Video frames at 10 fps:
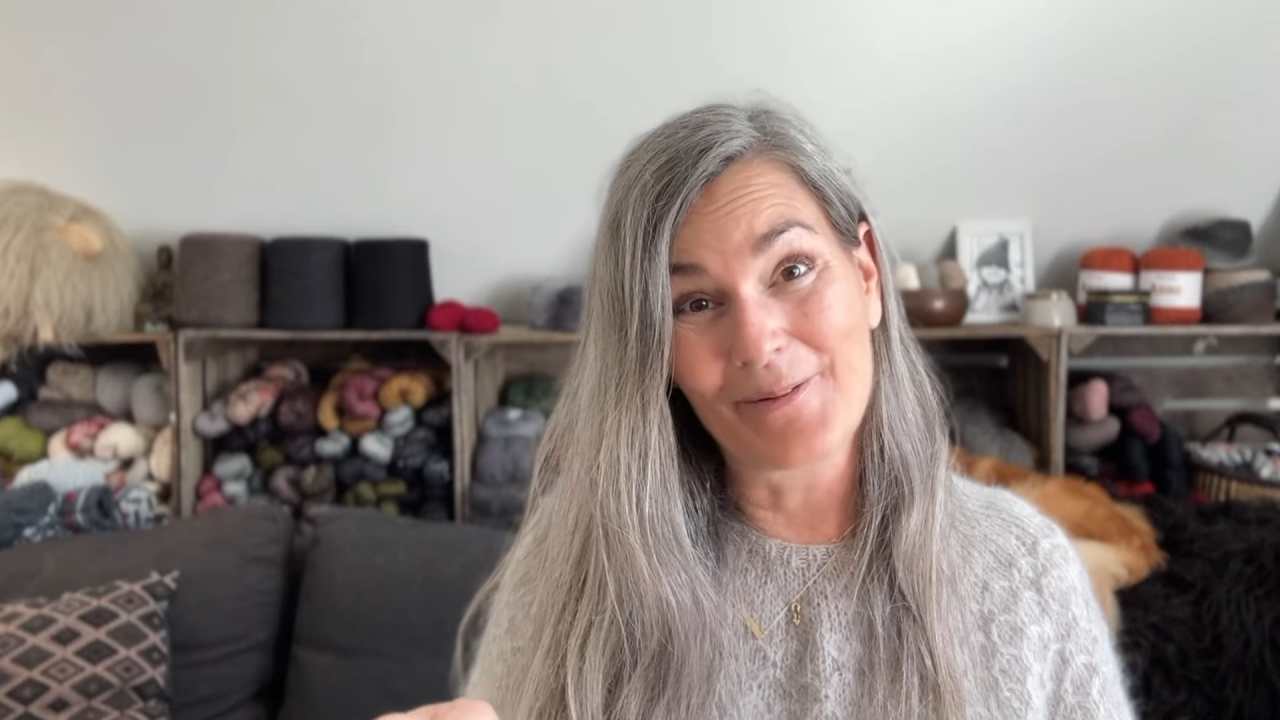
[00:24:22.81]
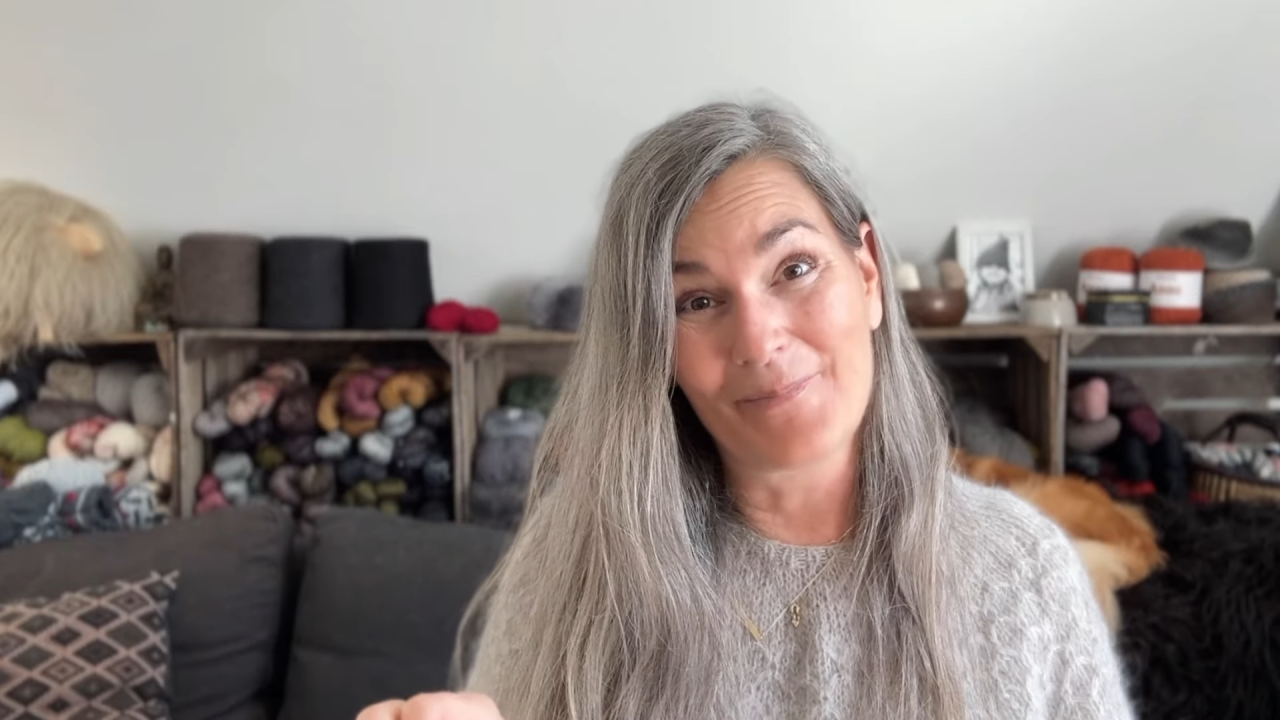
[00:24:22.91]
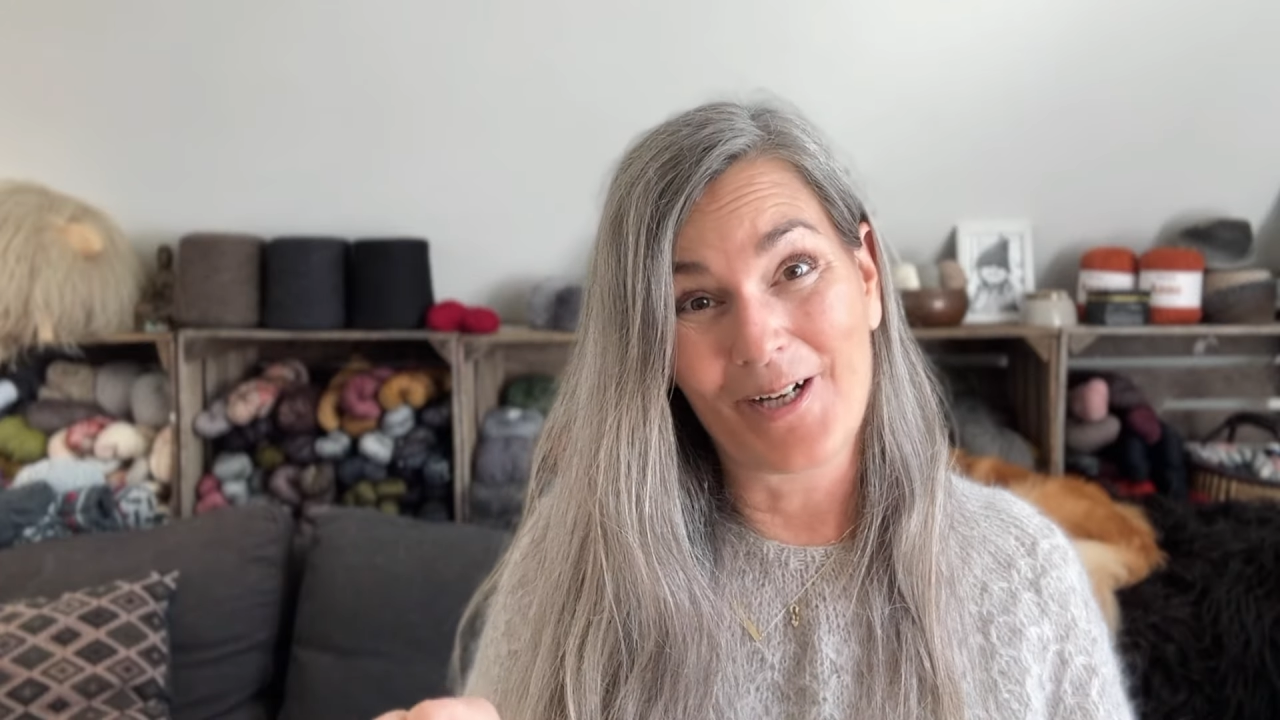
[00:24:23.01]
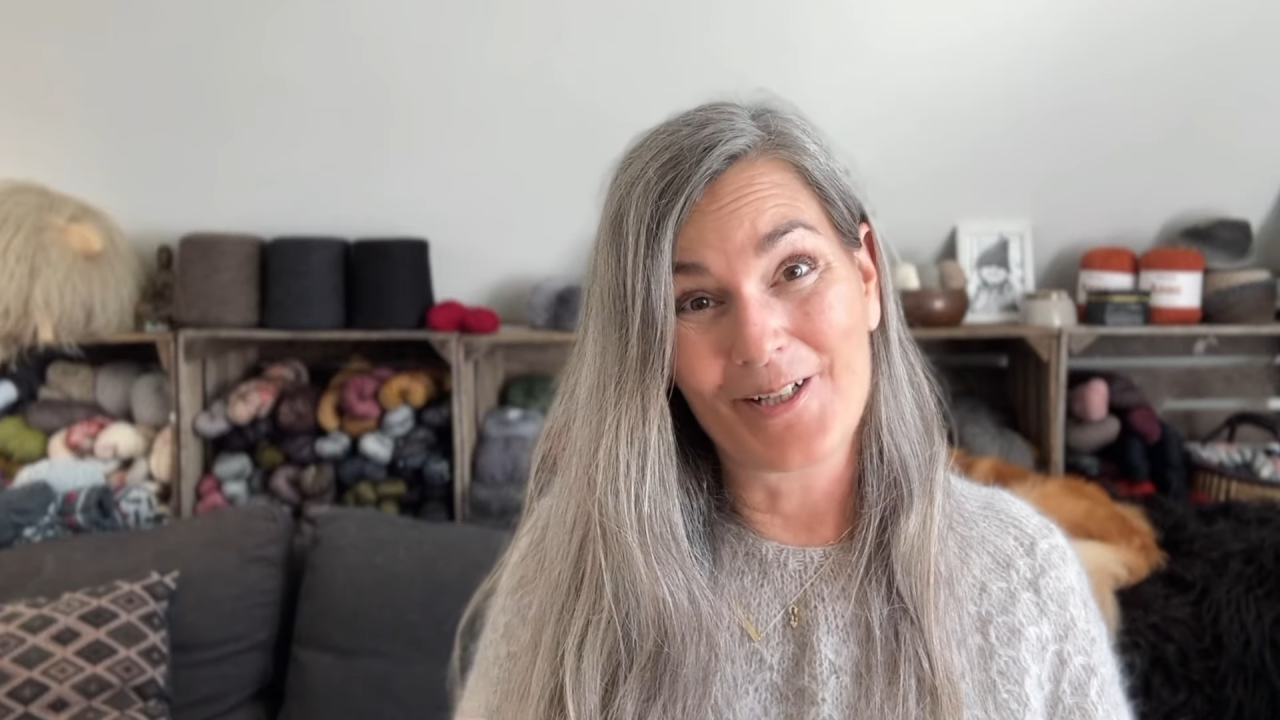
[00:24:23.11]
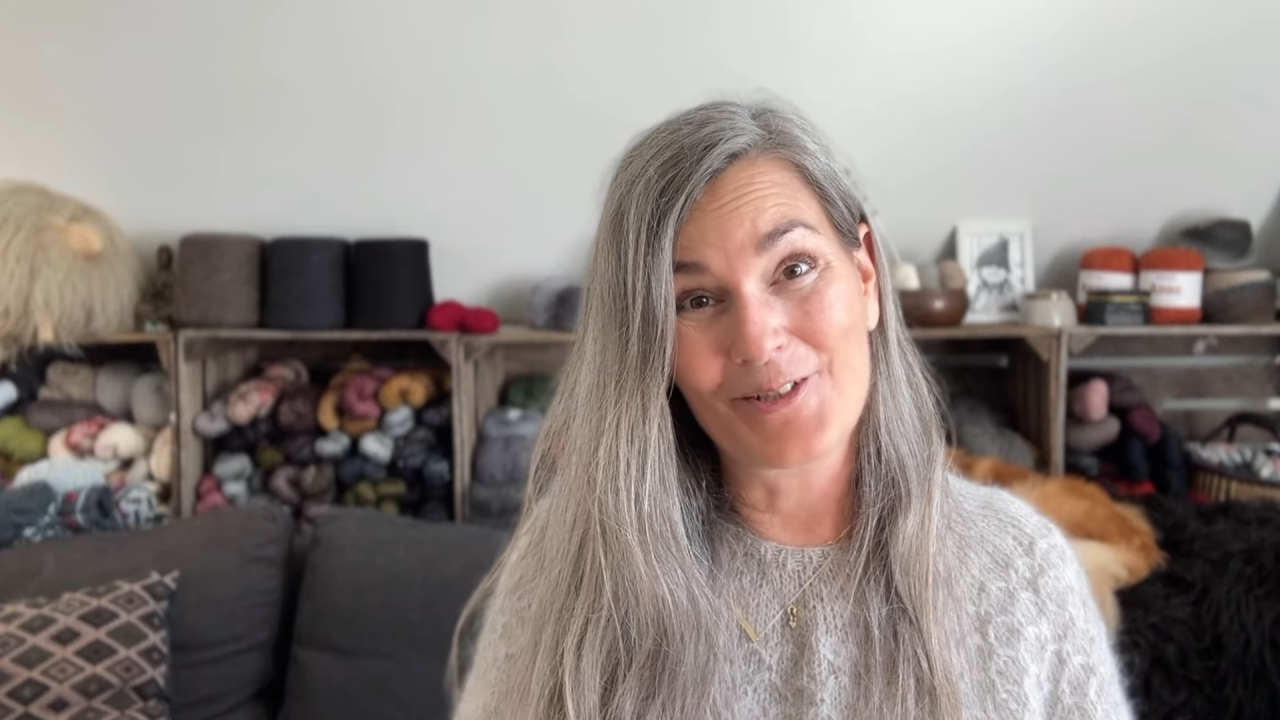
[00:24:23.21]

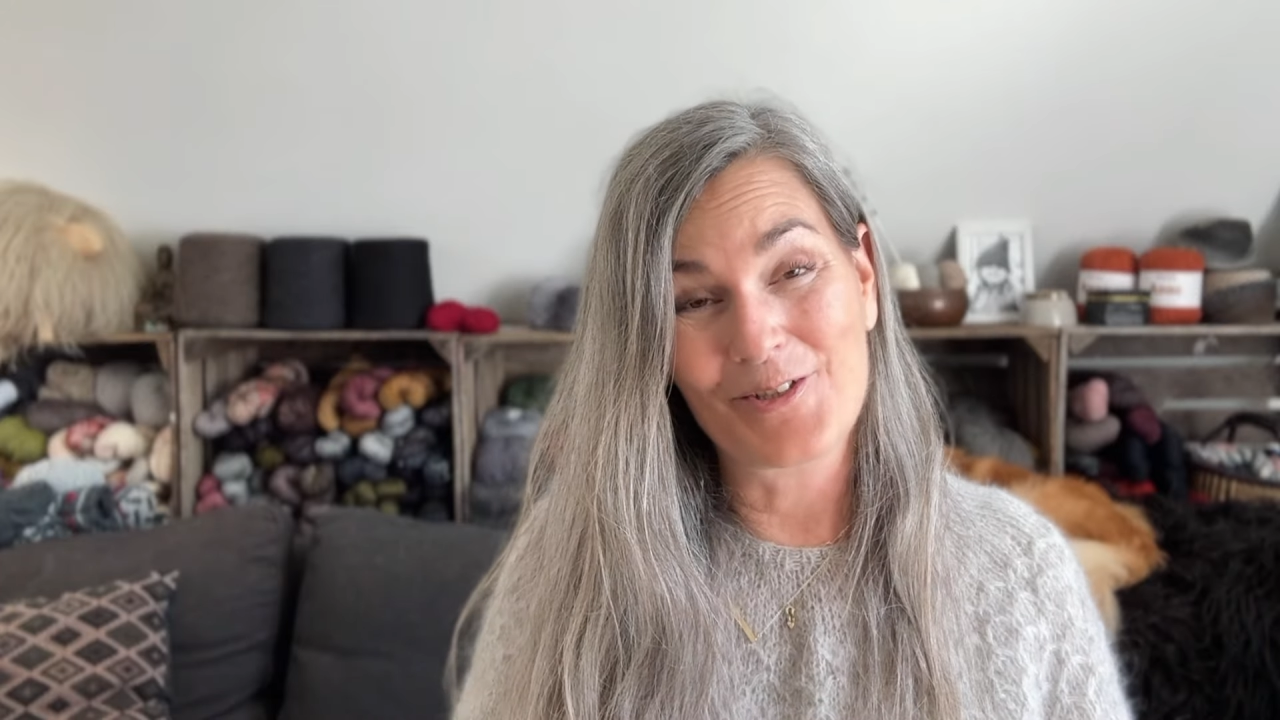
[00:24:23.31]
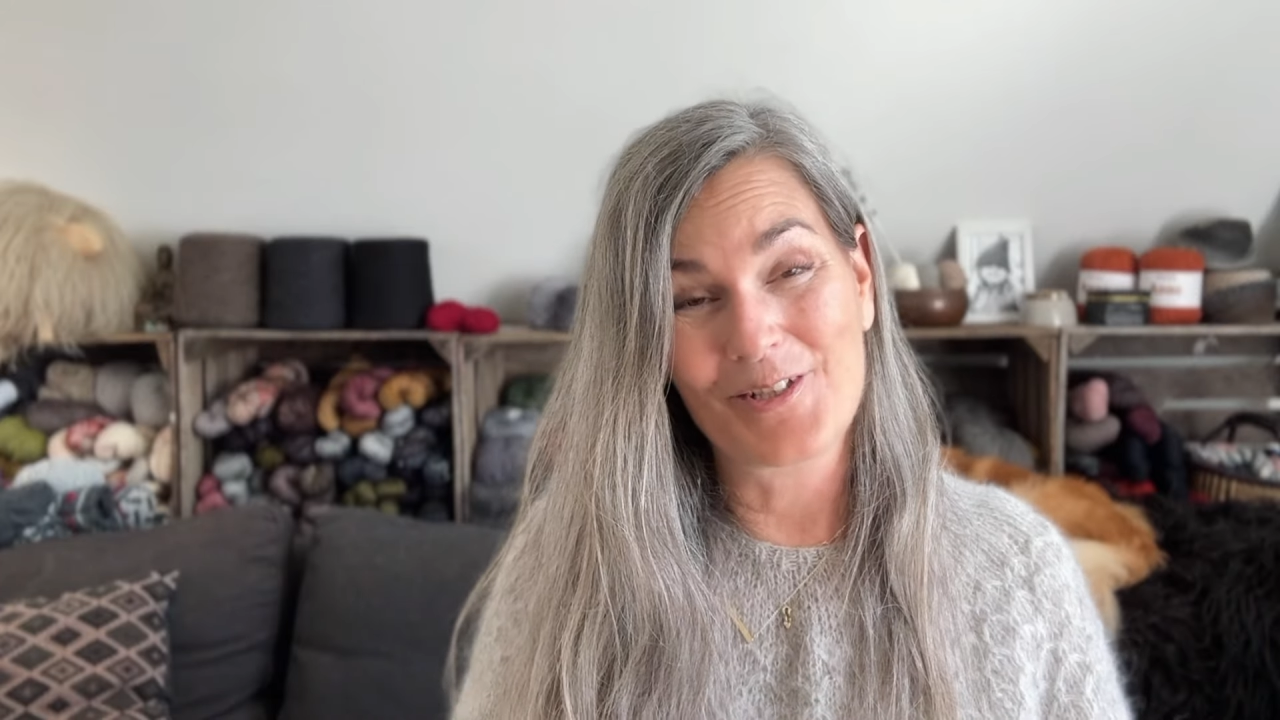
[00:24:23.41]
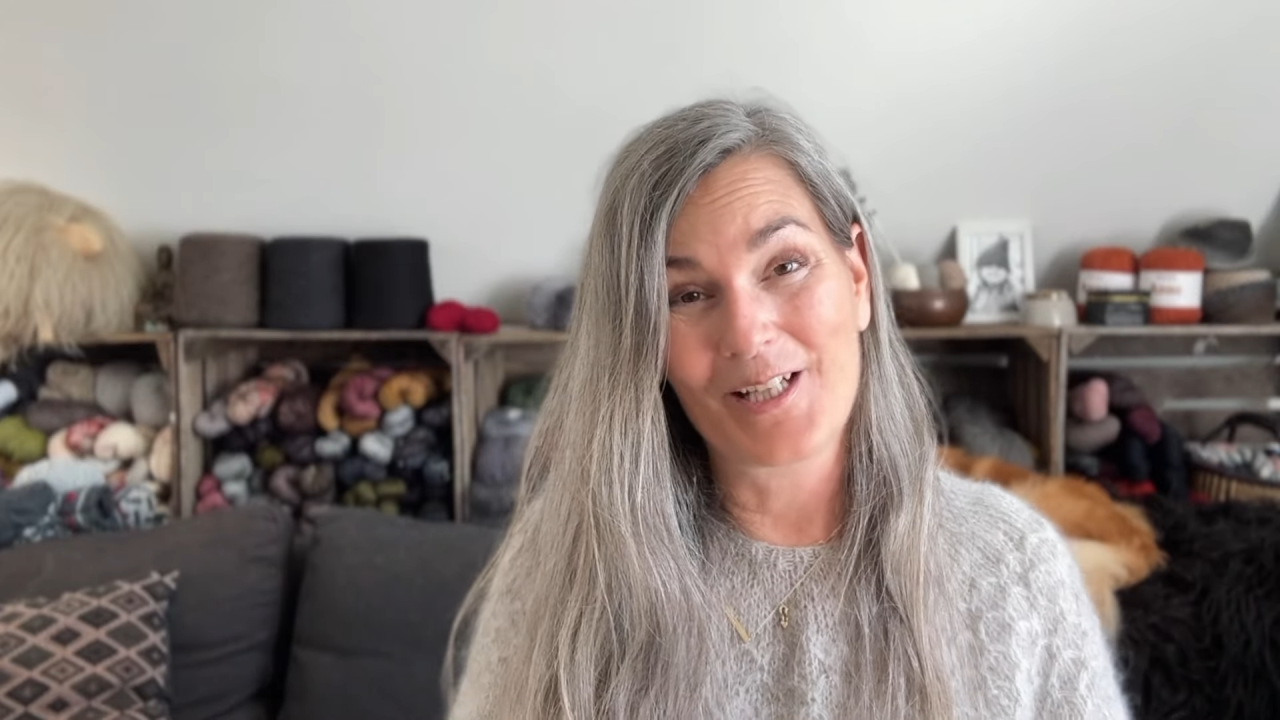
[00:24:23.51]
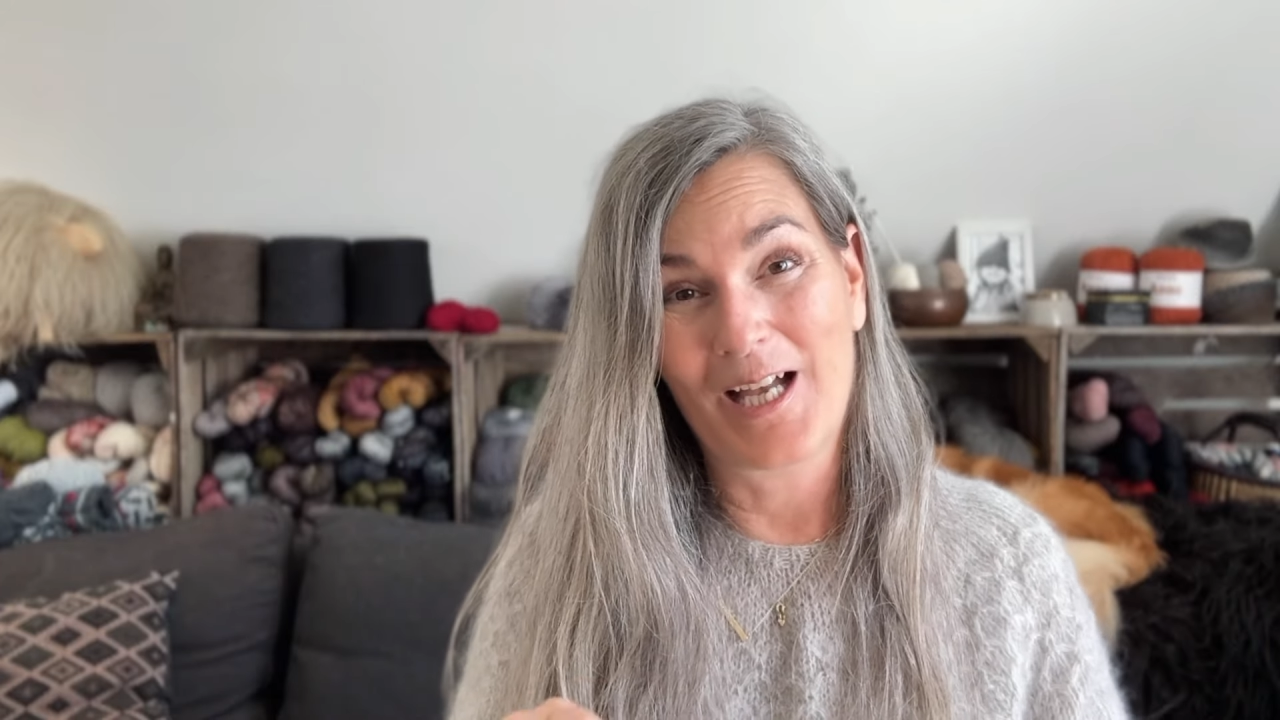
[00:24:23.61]
much